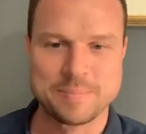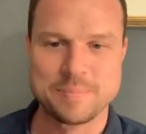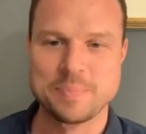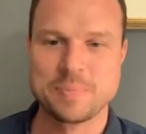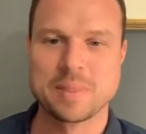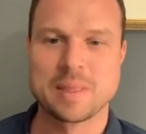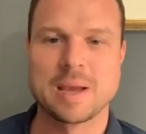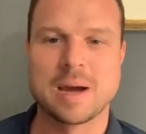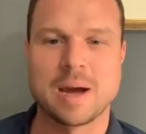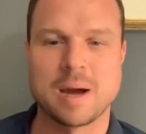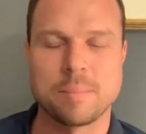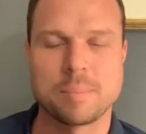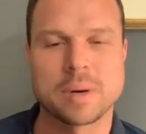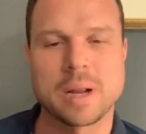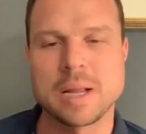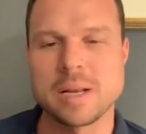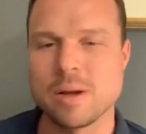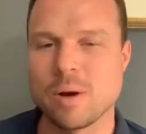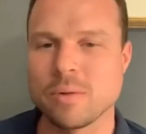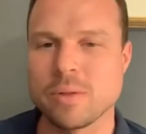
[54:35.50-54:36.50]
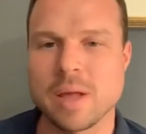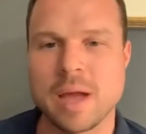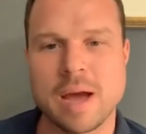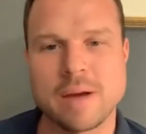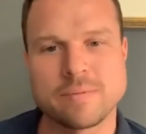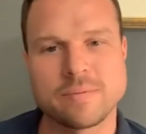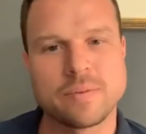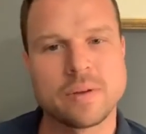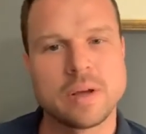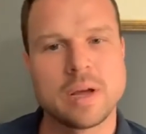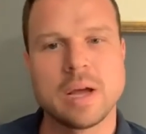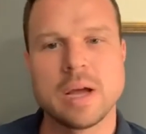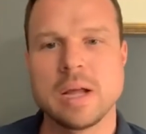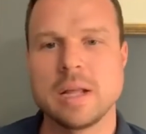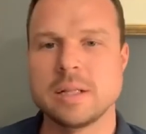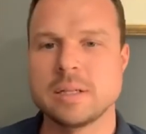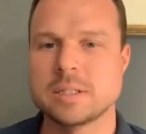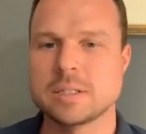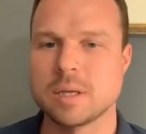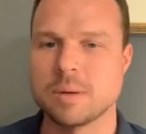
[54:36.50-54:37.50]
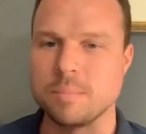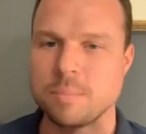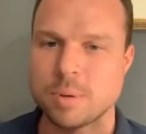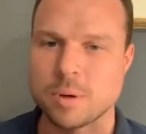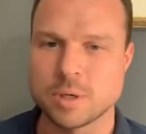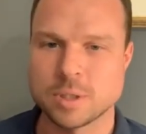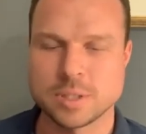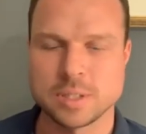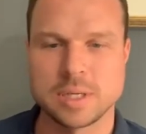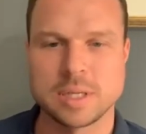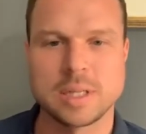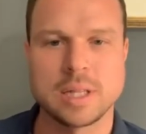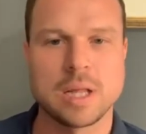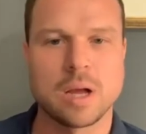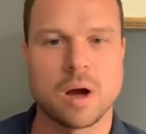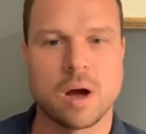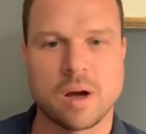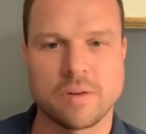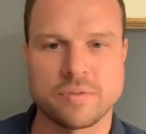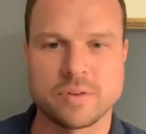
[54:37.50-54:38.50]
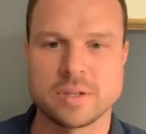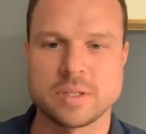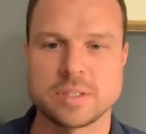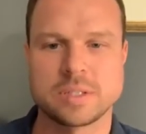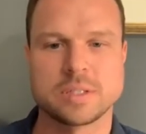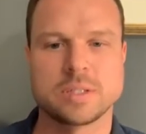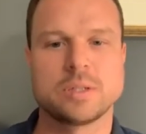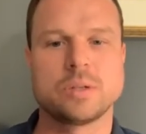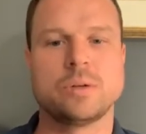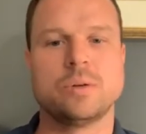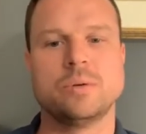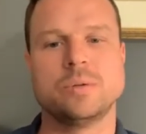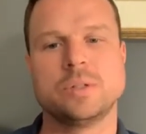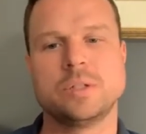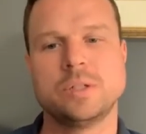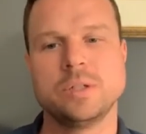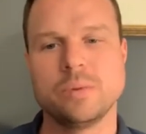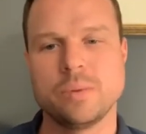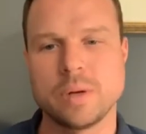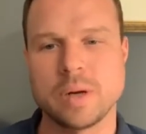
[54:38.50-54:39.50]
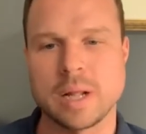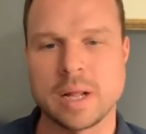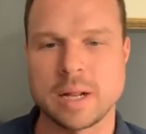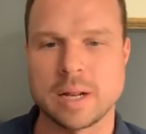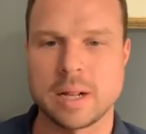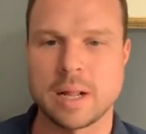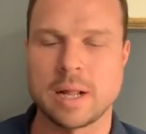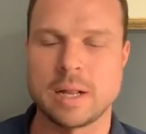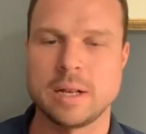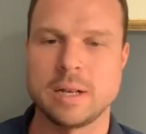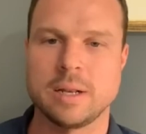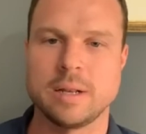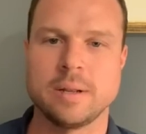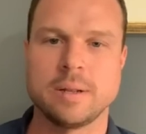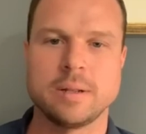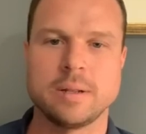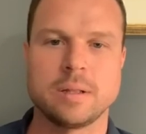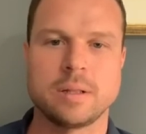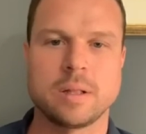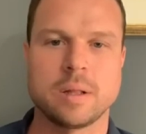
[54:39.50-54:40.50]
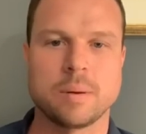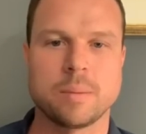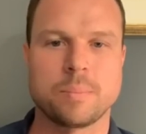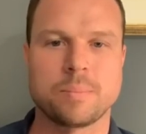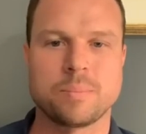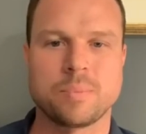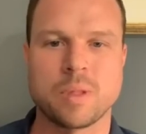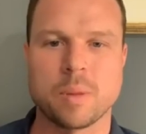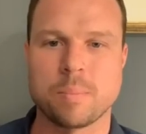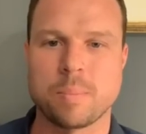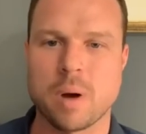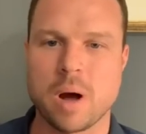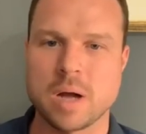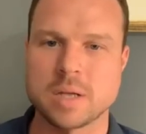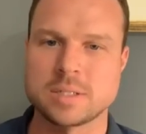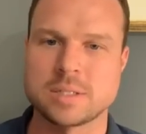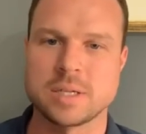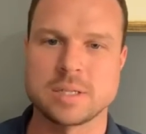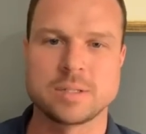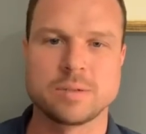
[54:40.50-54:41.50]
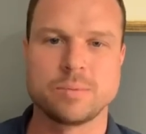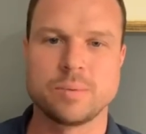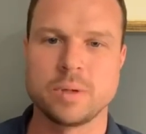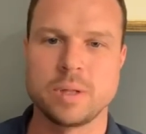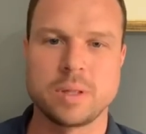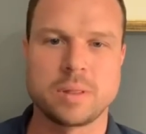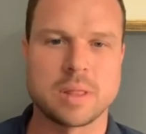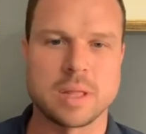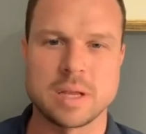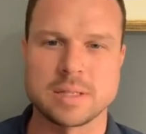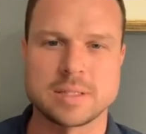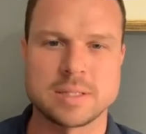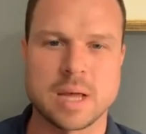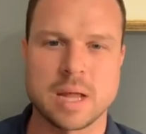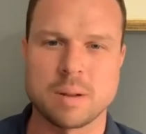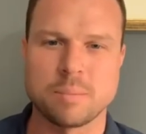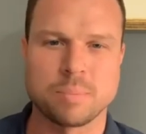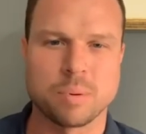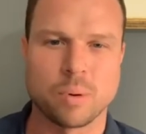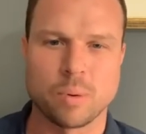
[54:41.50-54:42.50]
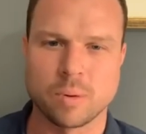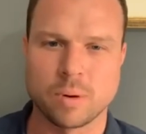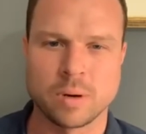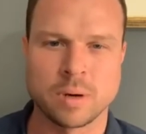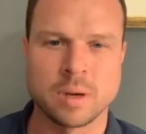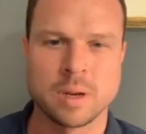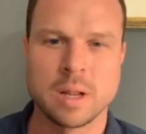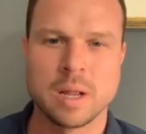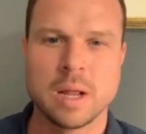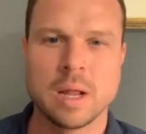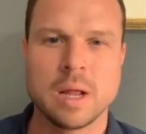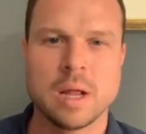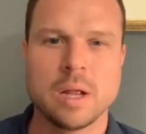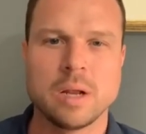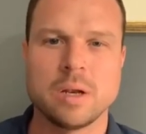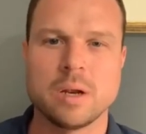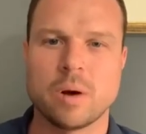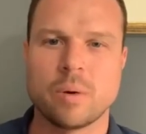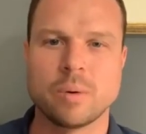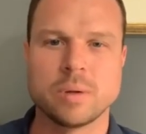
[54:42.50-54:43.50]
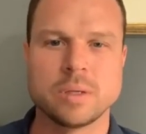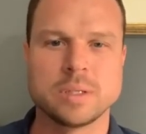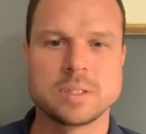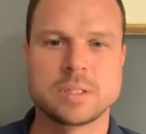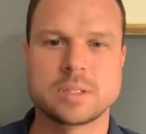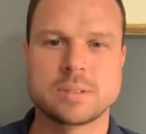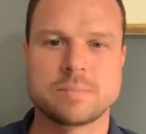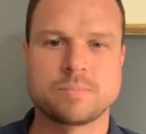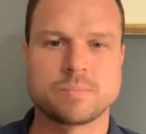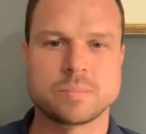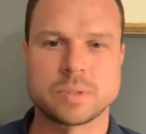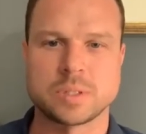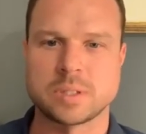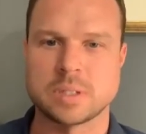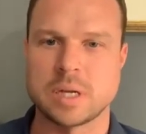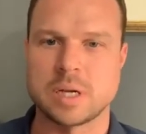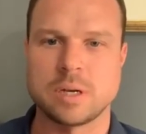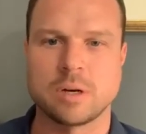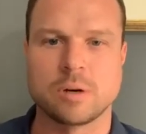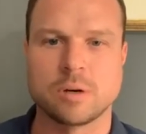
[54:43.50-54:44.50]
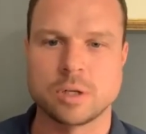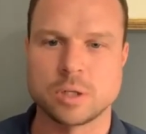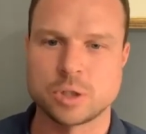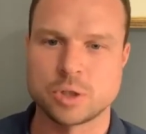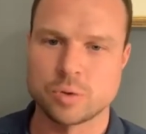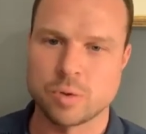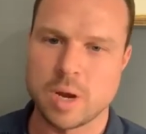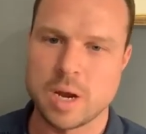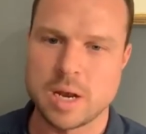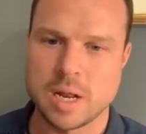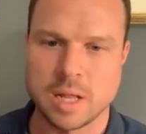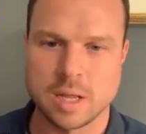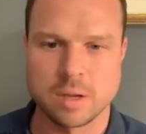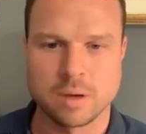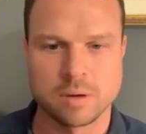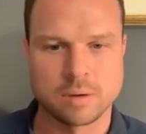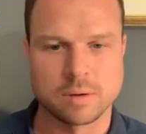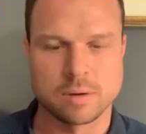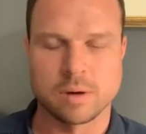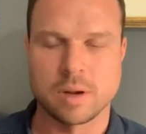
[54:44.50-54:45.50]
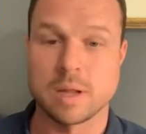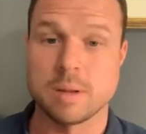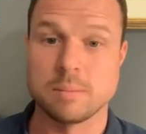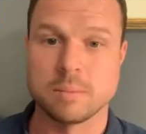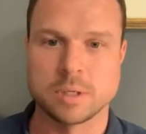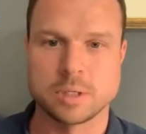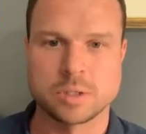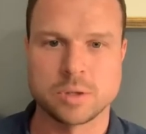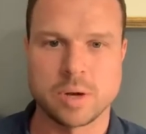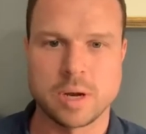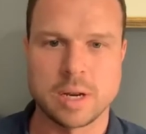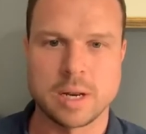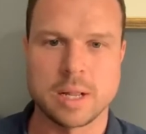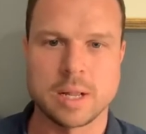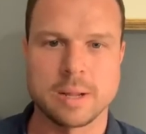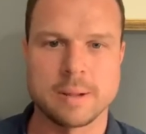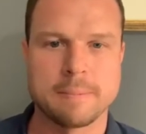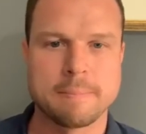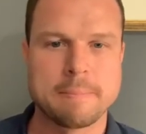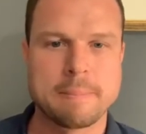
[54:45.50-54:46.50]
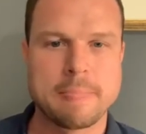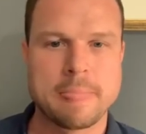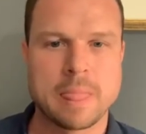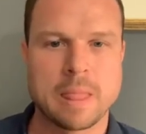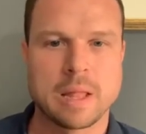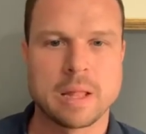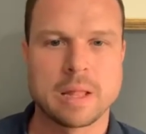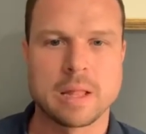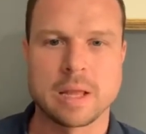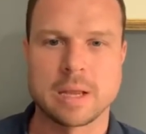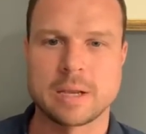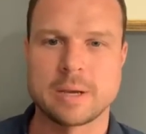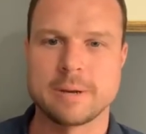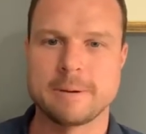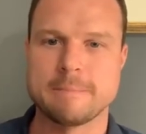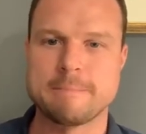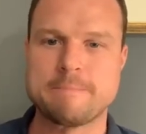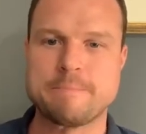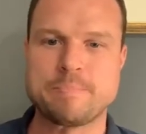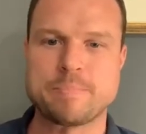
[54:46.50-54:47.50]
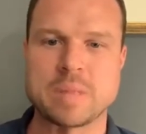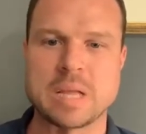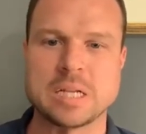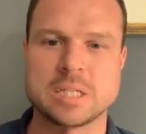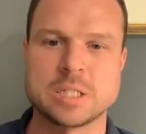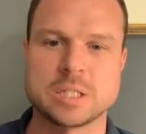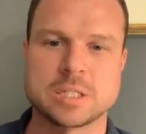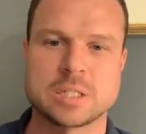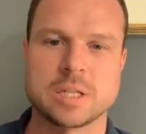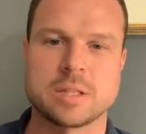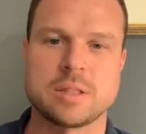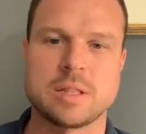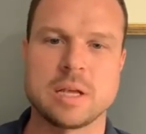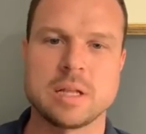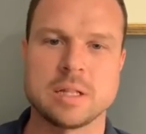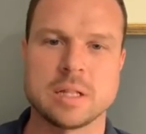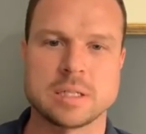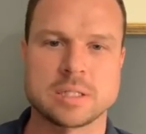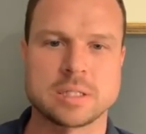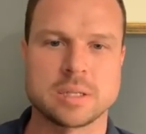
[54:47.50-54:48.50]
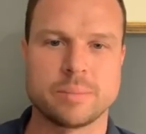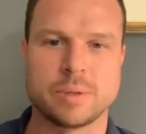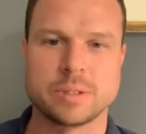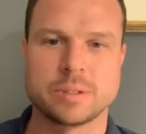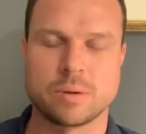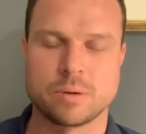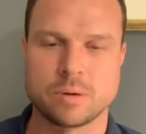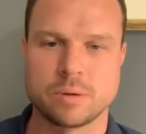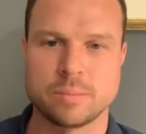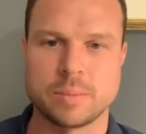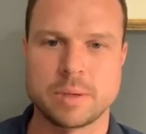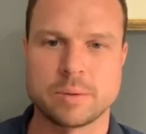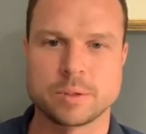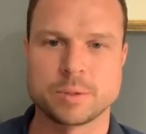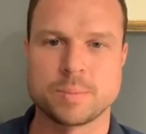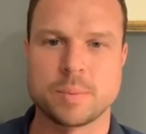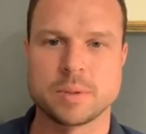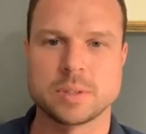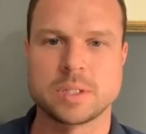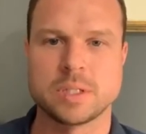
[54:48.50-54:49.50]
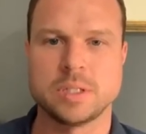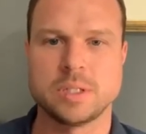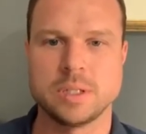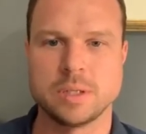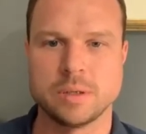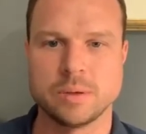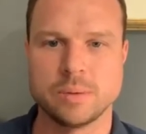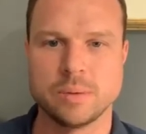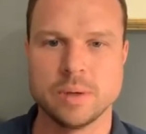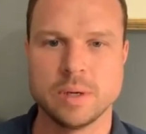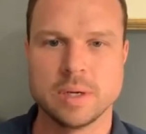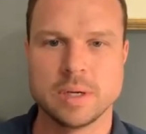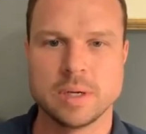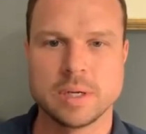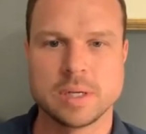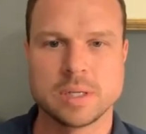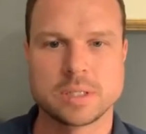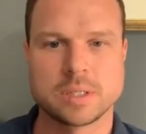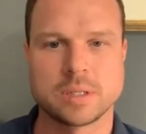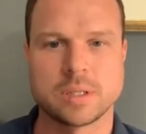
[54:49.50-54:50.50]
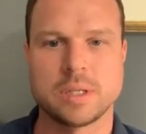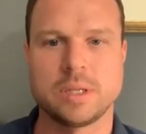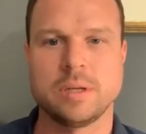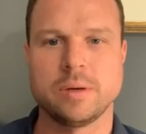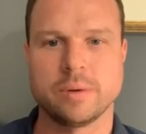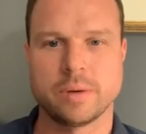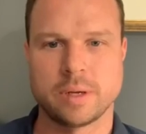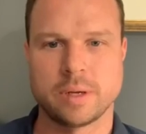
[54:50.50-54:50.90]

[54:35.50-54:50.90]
uh, but I know they have some person in the office who's doing it and the the boss doesn't really think it's that important. No one's sending her to training or him to training. Like it's just a thing that someone told them they were supposed to do, so they do it.